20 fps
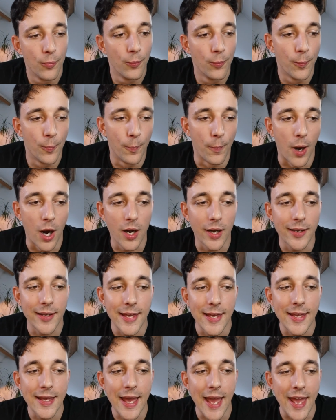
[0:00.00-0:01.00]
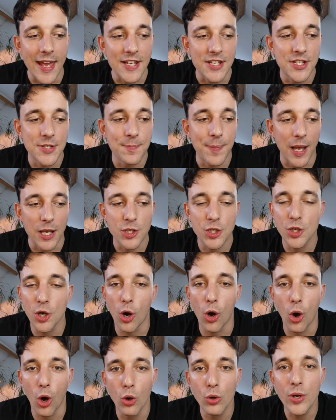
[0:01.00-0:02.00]
Marking a
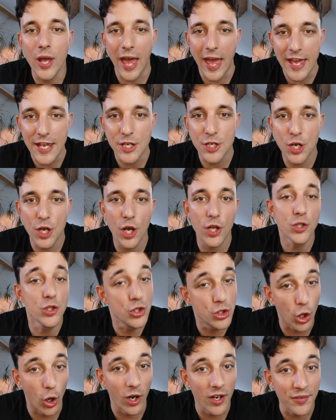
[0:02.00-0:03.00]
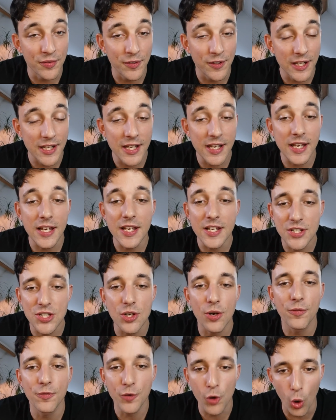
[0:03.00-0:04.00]
special occasion joyfully is,
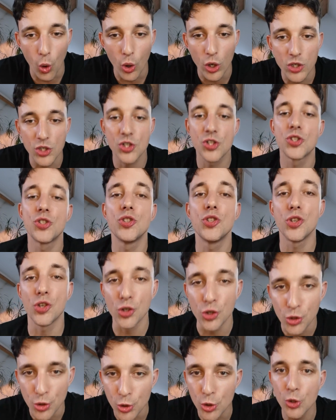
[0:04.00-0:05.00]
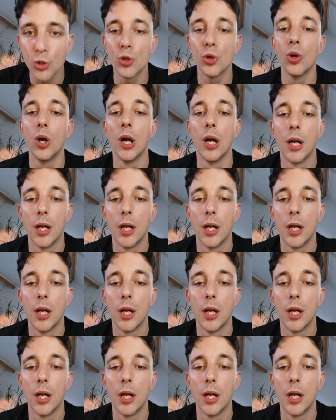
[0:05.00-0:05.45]
of course, to...